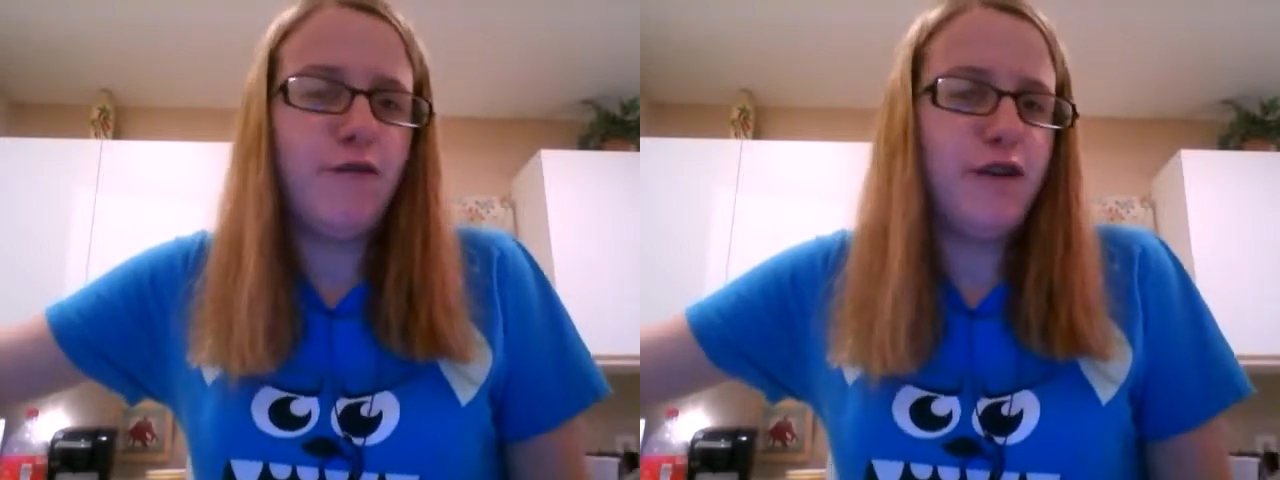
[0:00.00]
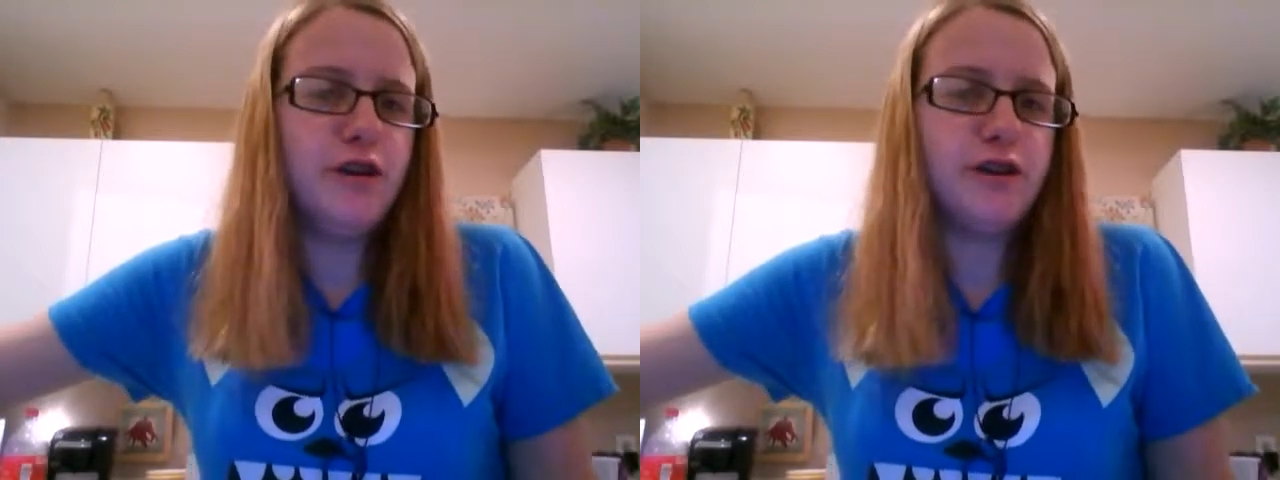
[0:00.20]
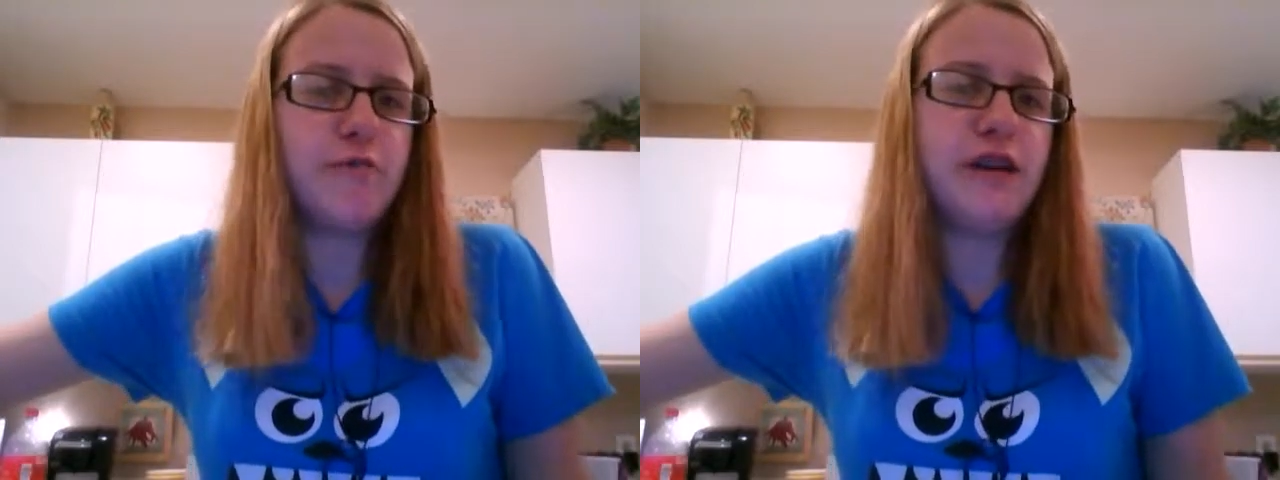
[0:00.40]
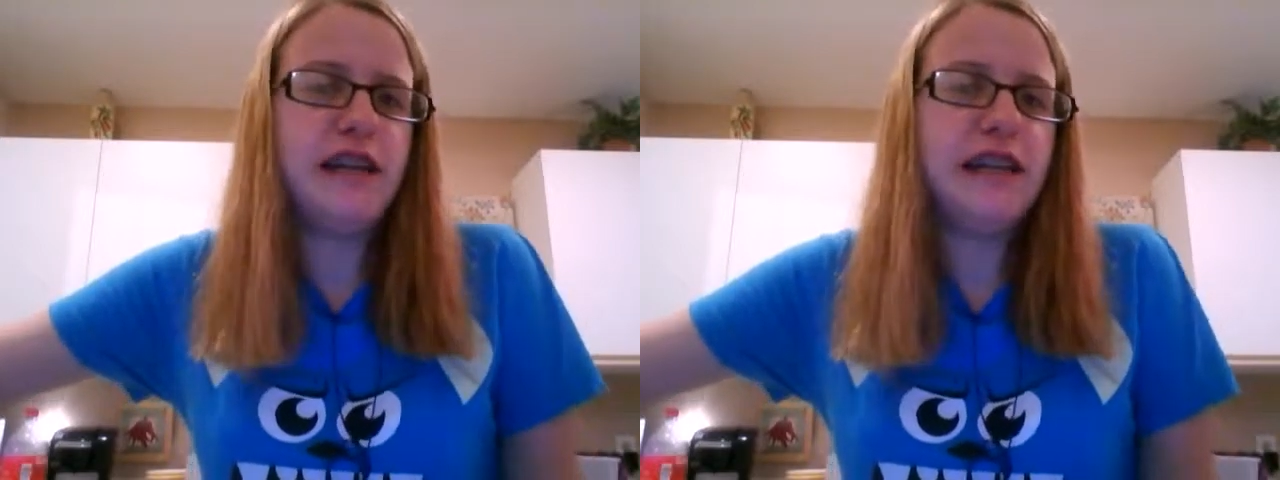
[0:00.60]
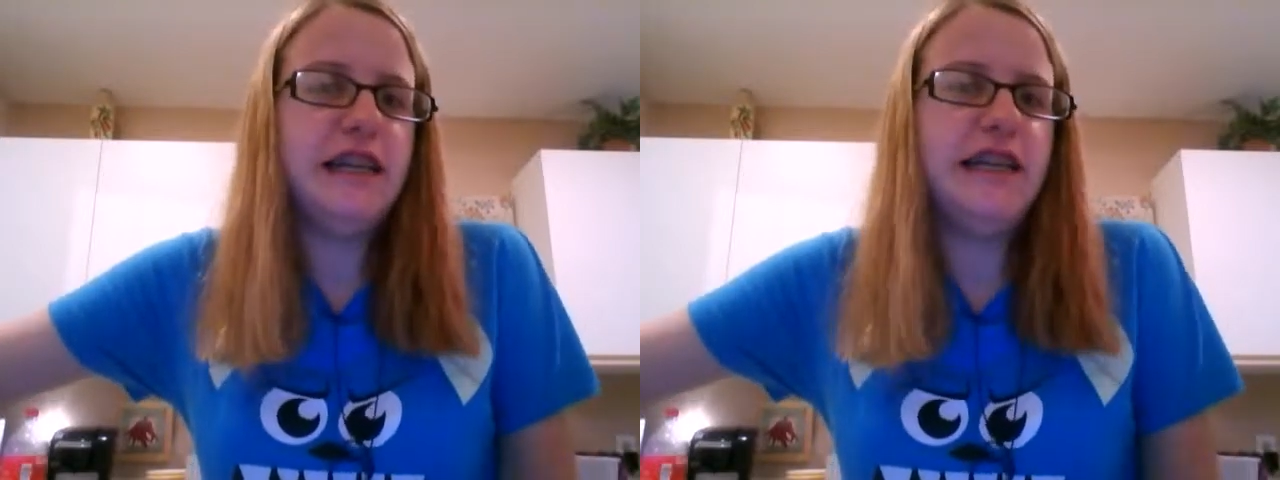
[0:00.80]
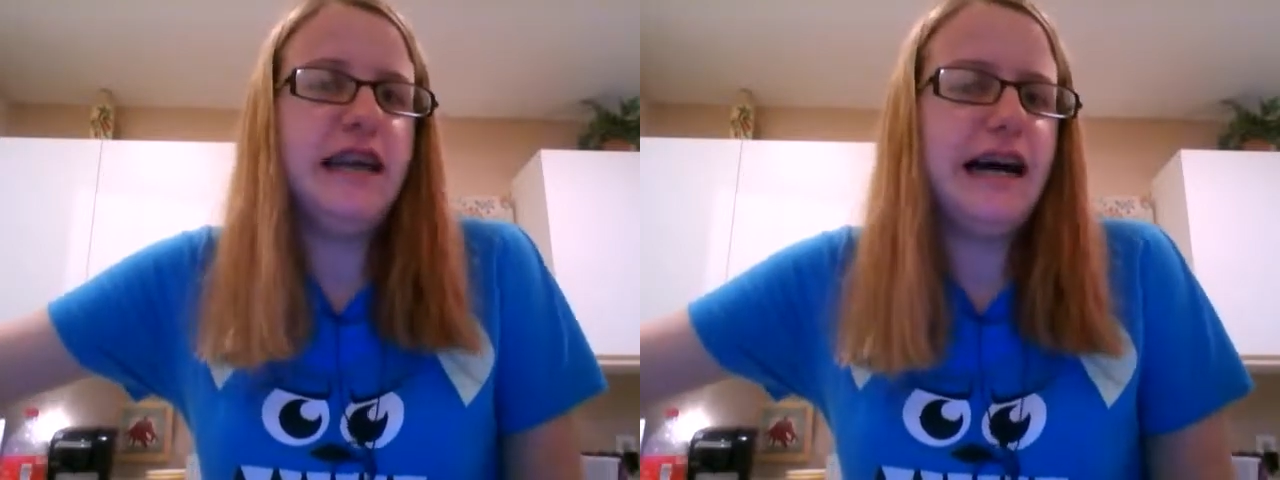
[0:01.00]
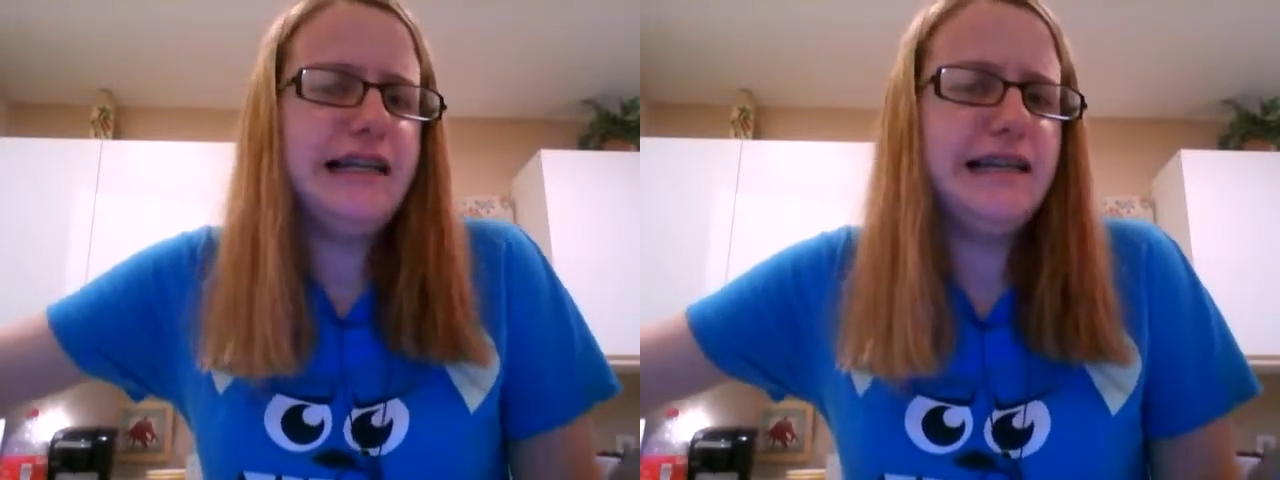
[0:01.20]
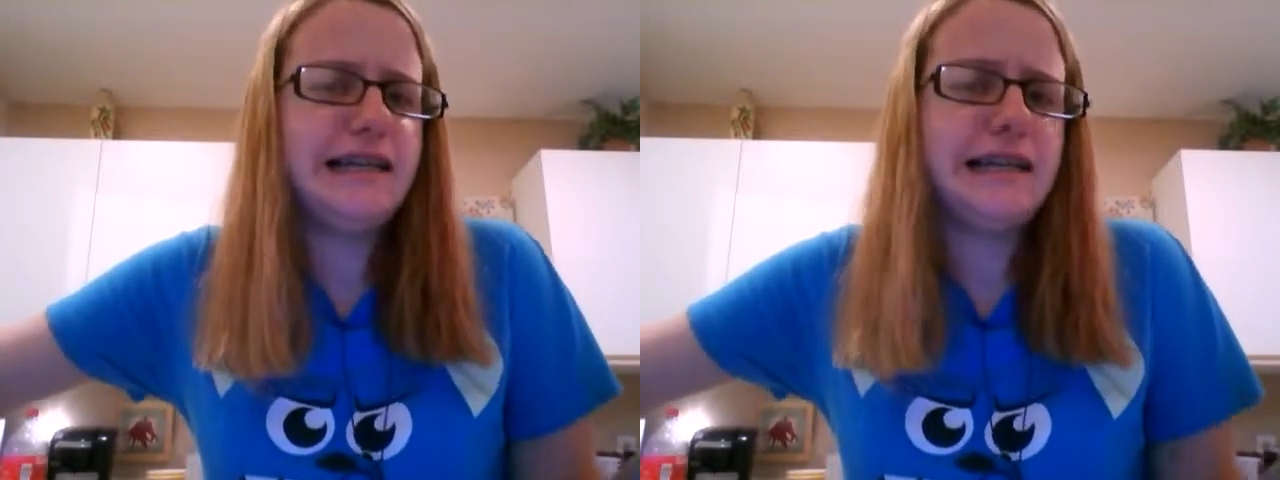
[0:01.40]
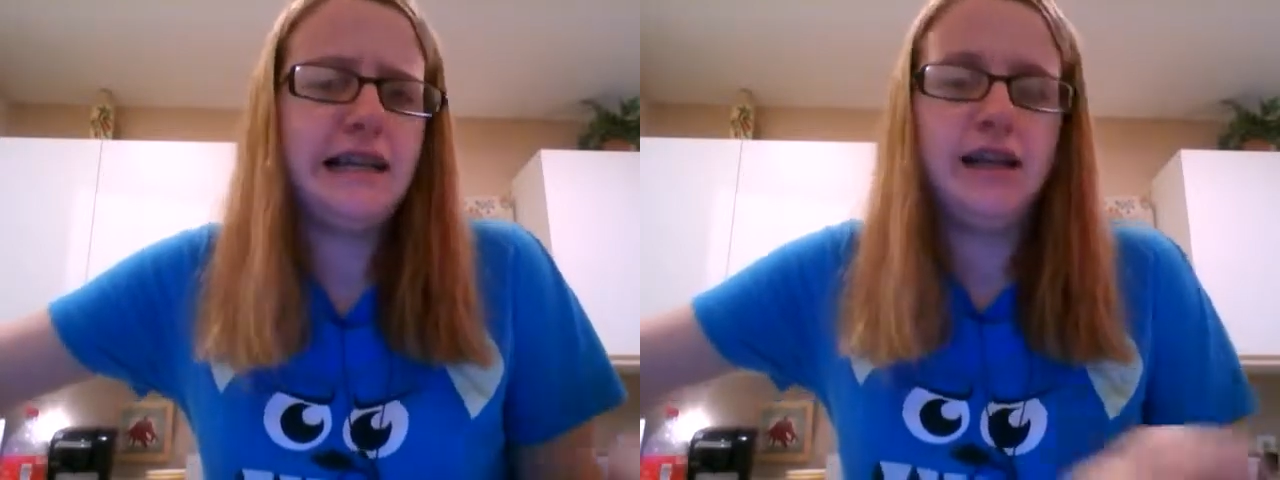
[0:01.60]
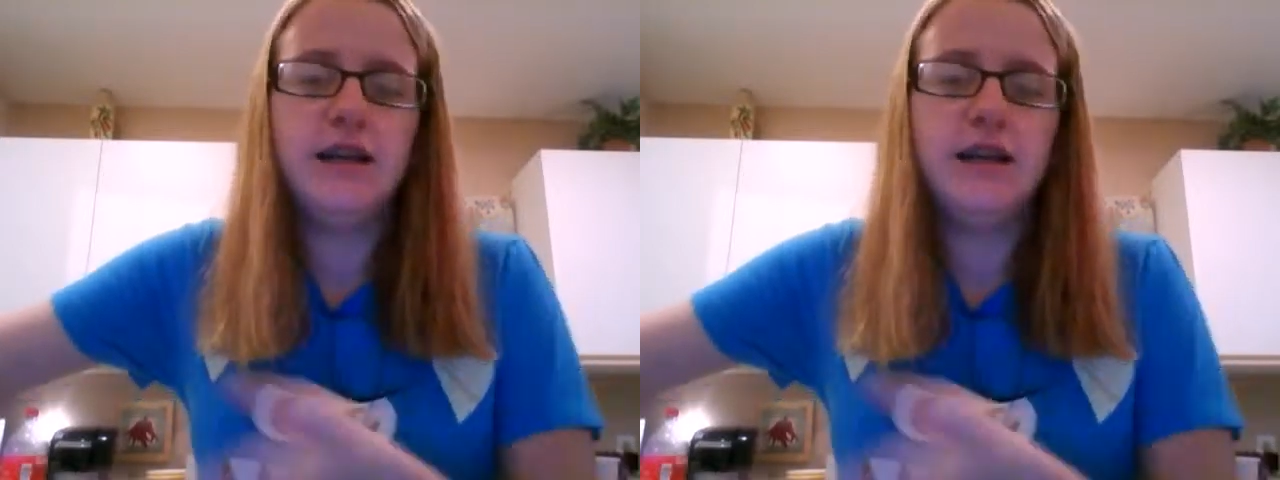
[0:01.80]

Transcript: feels really nice.